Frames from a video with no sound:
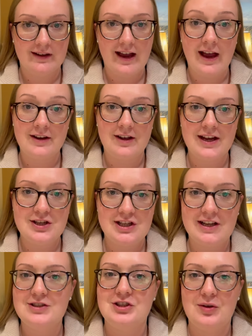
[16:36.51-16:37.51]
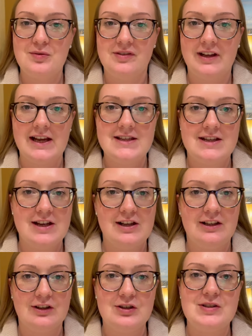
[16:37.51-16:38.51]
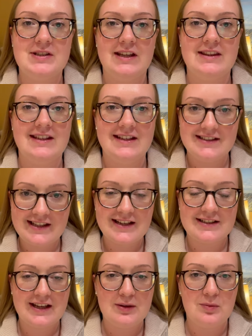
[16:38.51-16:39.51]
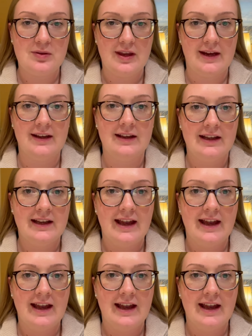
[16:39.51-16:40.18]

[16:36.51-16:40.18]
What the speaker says: And I actually had a chat with a lady earlier who said the exact same thing,